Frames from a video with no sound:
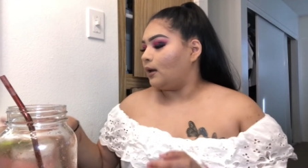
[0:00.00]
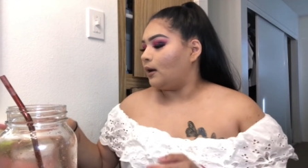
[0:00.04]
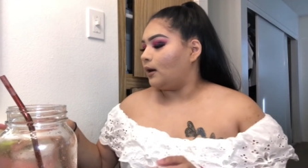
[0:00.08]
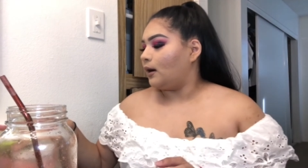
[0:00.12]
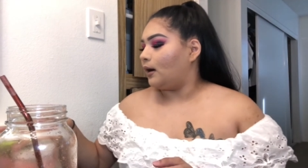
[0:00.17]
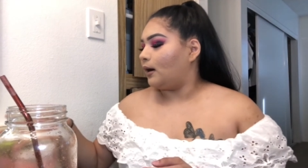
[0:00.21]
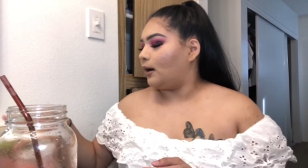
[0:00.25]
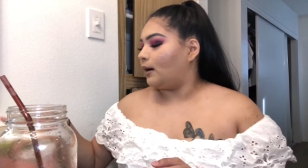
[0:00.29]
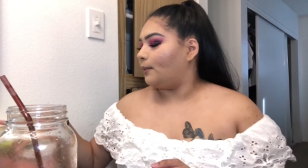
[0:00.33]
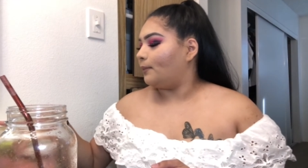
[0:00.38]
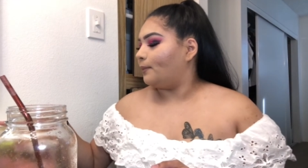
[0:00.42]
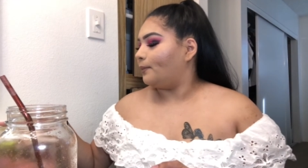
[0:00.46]

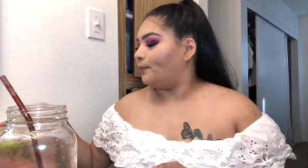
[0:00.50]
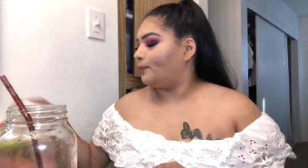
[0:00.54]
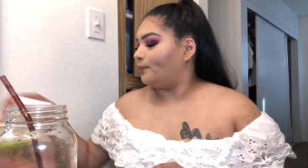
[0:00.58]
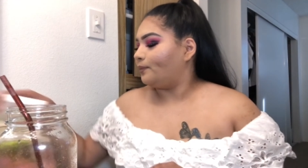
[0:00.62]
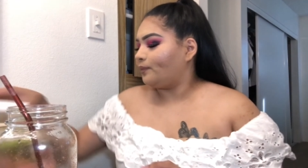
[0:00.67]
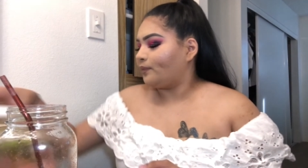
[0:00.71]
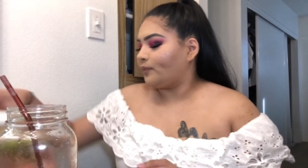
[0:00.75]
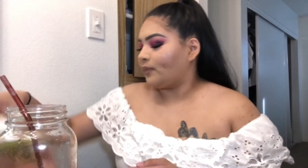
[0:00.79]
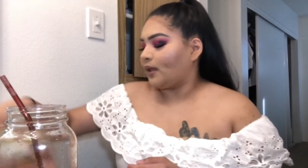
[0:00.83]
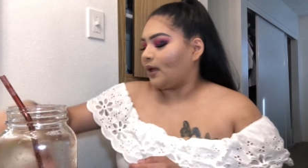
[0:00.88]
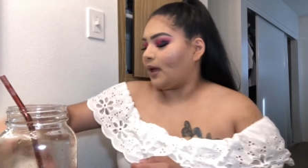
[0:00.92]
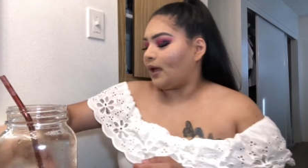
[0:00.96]
Um,
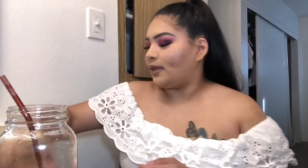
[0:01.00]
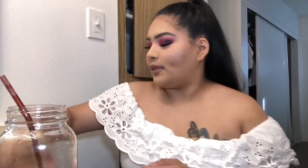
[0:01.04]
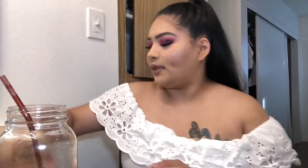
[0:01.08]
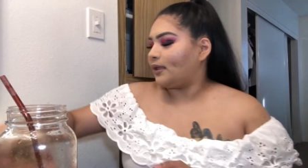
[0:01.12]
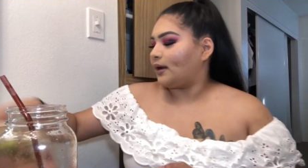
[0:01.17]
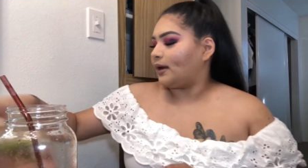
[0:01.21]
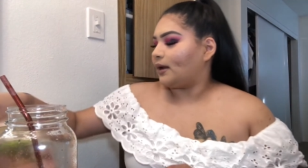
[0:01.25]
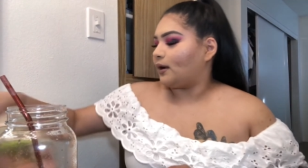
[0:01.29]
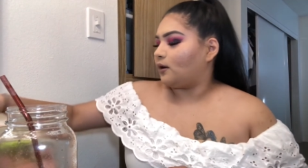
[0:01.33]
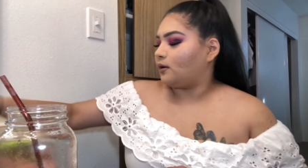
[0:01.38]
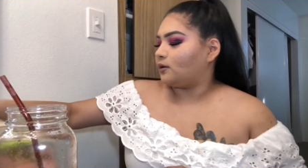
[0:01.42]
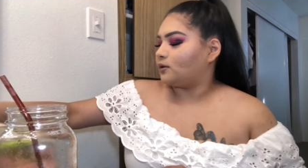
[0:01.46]
and then
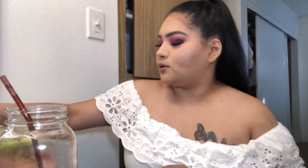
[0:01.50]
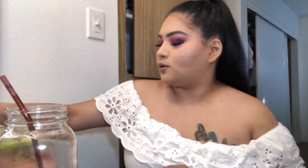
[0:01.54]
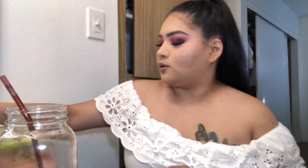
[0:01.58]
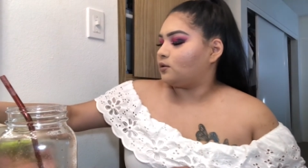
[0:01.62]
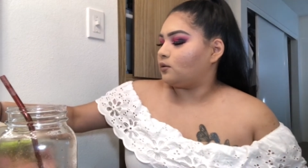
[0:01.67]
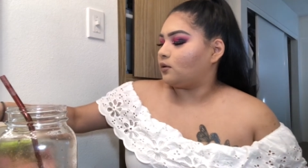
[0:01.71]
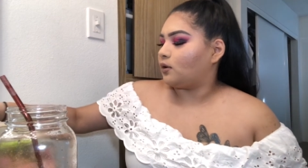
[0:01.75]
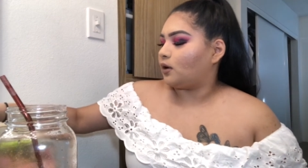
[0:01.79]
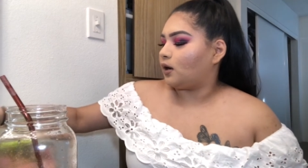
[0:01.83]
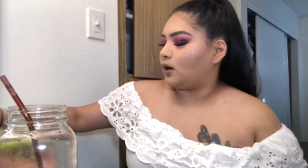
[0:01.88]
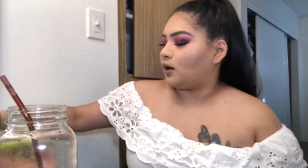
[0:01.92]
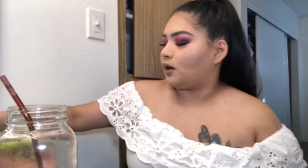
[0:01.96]
I also
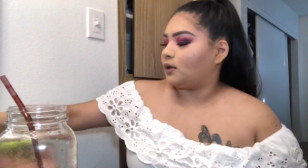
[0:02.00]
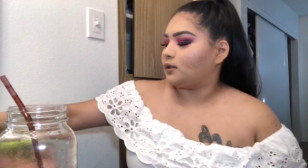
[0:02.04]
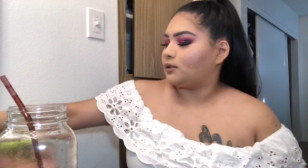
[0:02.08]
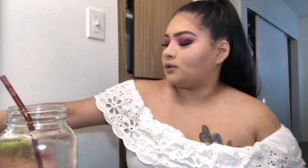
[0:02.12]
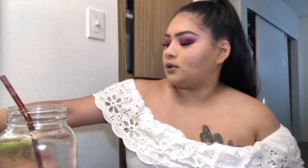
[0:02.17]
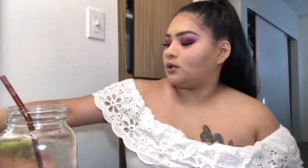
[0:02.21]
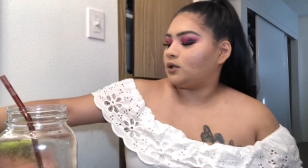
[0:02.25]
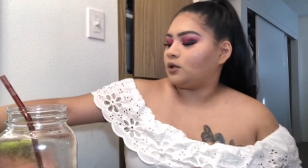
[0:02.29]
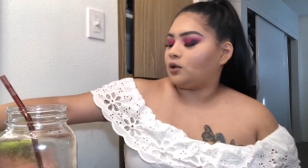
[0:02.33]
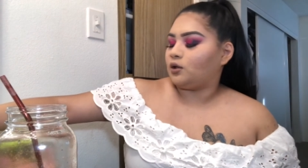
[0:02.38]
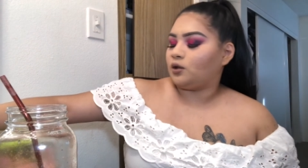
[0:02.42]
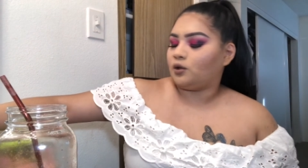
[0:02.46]

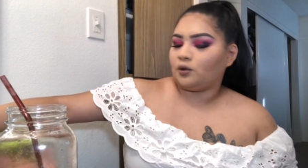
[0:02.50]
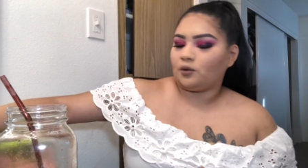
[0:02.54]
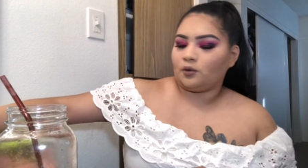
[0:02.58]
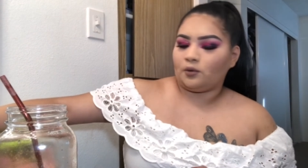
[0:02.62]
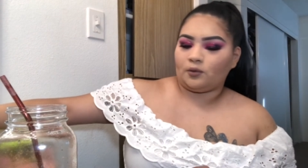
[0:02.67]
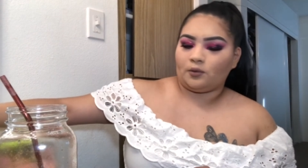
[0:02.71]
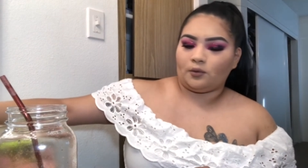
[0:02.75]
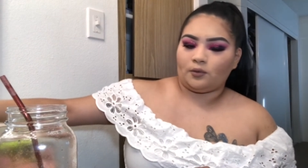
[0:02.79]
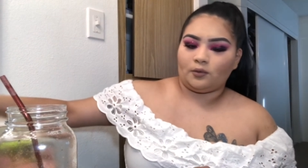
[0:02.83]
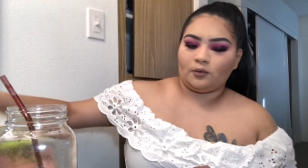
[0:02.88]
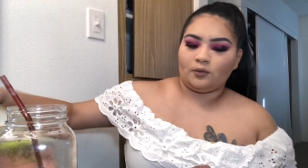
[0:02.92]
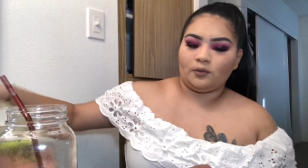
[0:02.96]
got
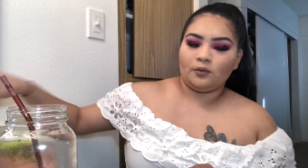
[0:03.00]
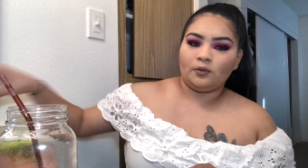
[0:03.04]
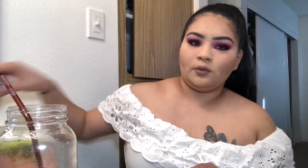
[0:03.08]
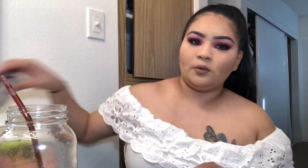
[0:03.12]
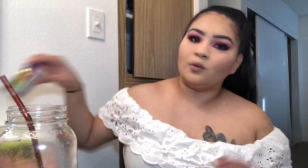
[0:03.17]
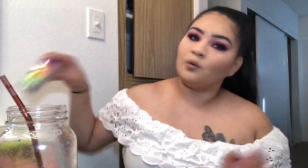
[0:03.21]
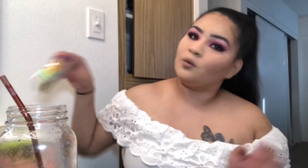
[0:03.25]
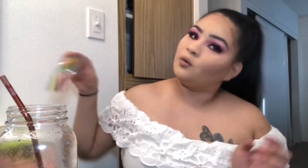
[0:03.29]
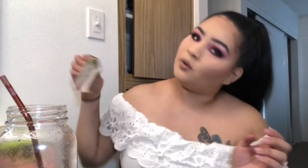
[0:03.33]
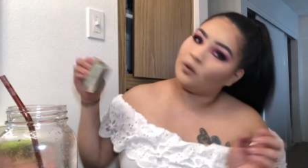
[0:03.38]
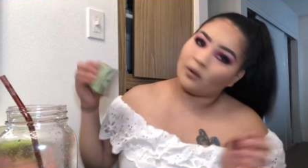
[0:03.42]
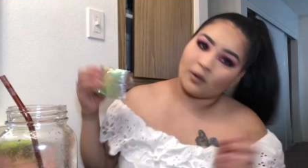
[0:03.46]
you,
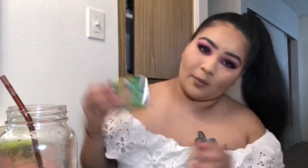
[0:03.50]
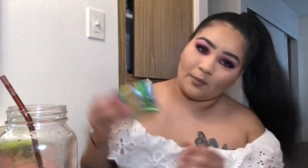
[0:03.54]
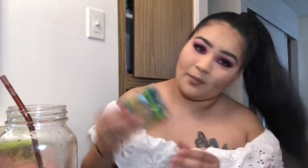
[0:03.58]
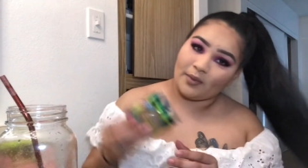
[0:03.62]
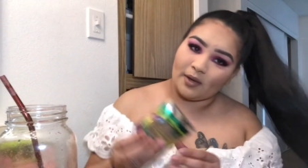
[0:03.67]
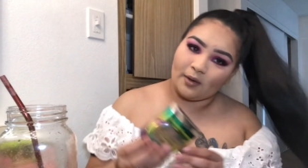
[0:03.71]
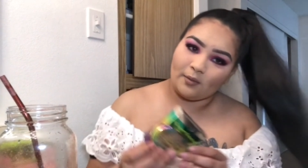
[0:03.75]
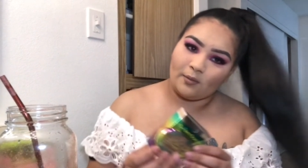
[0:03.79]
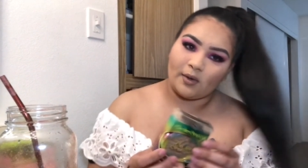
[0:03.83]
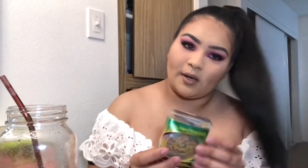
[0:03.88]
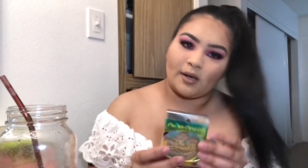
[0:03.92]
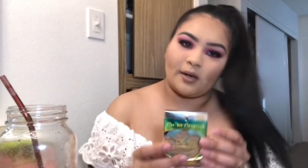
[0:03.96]
the
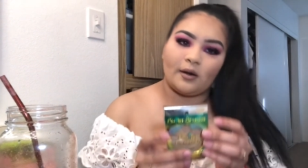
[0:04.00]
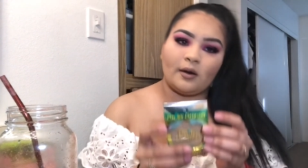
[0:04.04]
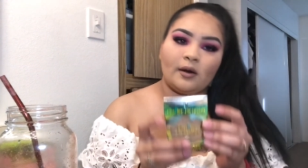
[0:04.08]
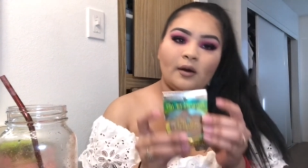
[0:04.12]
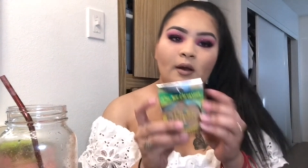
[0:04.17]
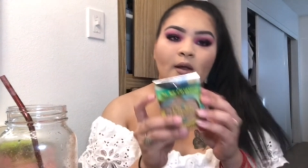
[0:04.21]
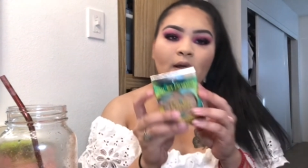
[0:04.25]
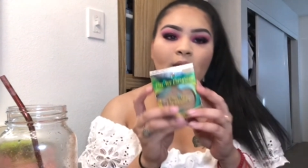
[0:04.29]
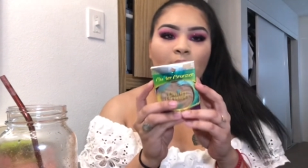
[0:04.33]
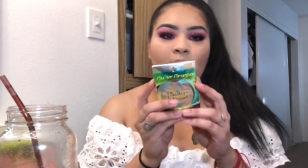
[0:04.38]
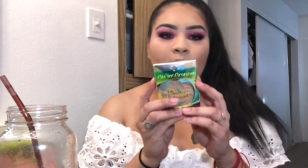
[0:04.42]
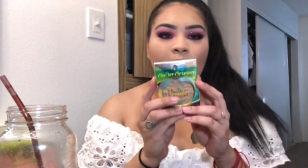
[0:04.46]
big winner,
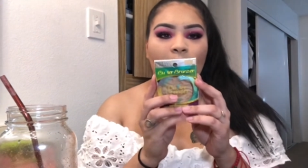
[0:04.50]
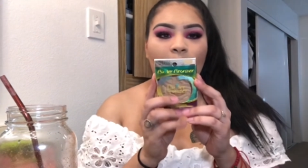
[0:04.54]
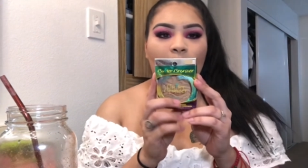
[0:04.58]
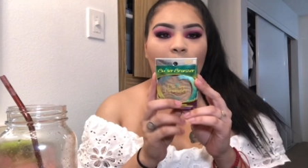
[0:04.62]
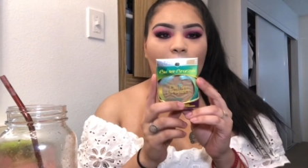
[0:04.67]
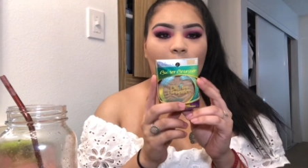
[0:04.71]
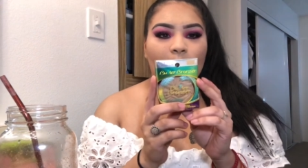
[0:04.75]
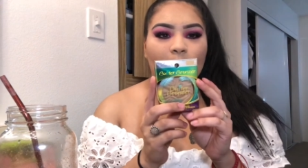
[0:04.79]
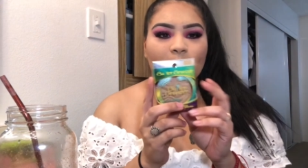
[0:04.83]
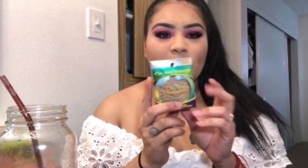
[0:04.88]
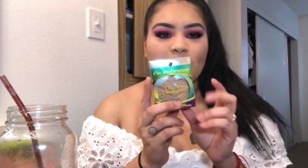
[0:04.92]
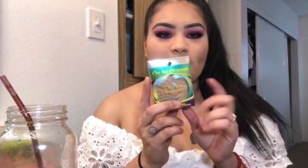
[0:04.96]

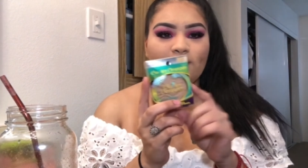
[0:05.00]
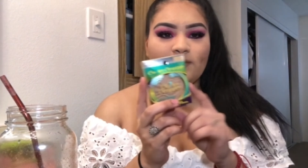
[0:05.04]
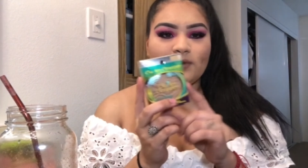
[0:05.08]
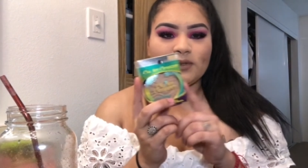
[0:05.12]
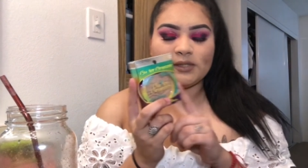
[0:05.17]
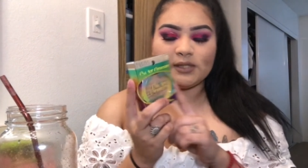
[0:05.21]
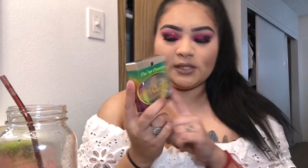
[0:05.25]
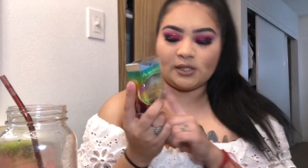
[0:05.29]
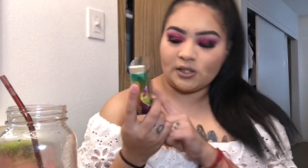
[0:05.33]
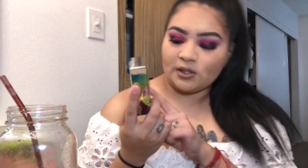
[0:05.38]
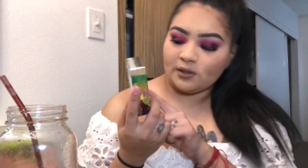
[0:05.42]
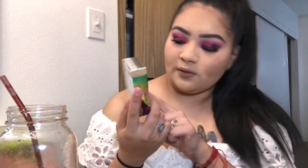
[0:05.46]
um, the
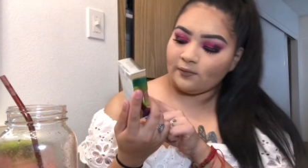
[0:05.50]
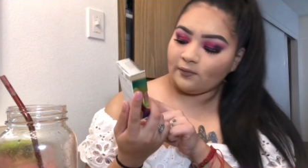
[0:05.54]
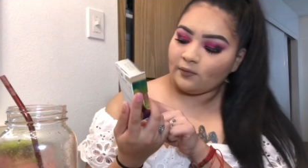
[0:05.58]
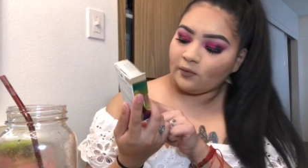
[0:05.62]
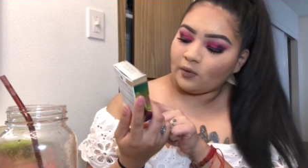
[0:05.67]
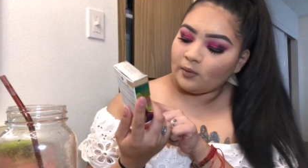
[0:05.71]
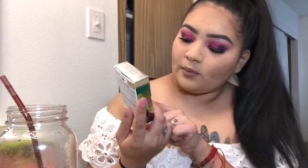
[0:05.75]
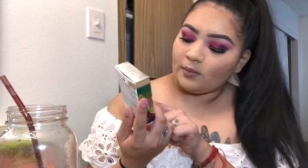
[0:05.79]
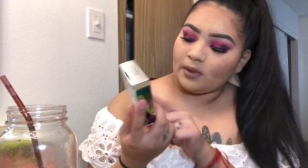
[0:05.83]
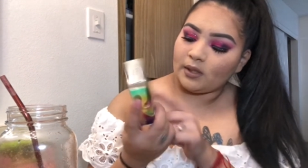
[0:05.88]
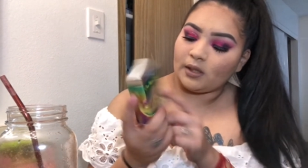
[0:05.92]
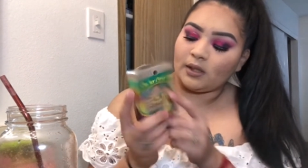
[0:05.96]
Physician
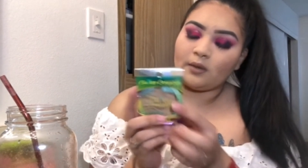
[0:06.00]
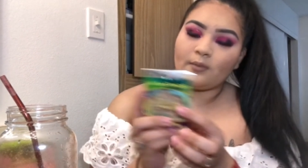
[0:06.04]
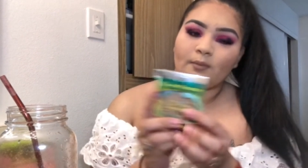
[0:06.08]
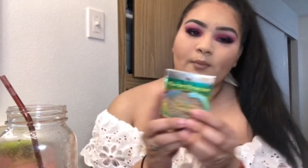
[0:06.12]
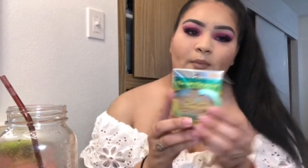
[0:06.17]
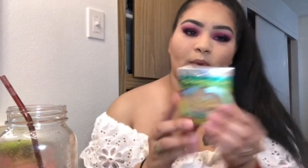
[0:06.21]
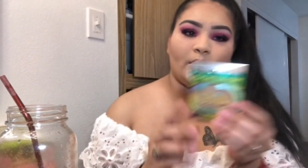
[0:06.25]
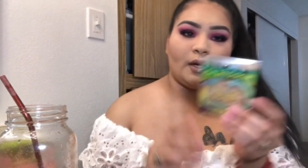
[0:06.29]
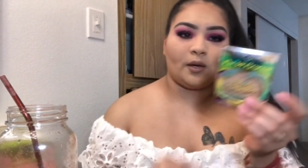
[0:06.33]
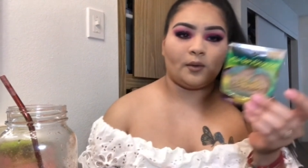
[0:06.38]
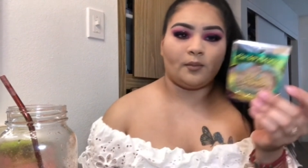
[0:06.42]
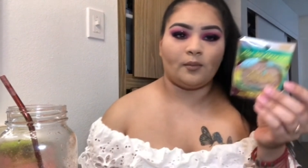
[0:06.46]
Formula
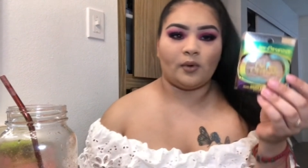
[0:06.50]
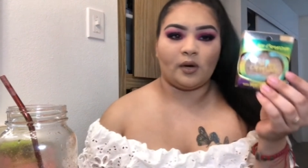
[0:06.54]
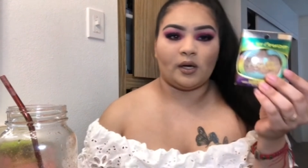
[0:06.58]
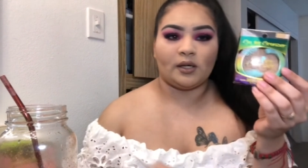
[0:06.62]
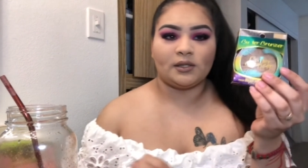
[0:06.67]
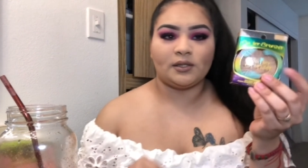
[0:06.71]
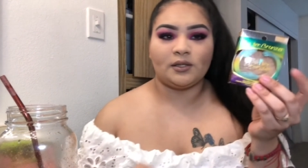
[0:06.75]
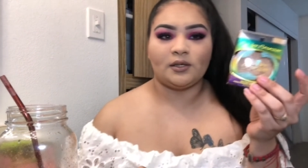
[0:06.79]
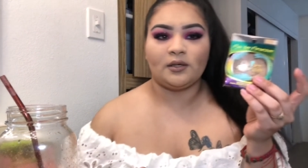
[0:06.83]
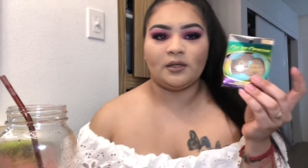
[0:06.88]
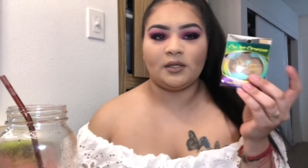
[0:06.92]
Butter Bronzer.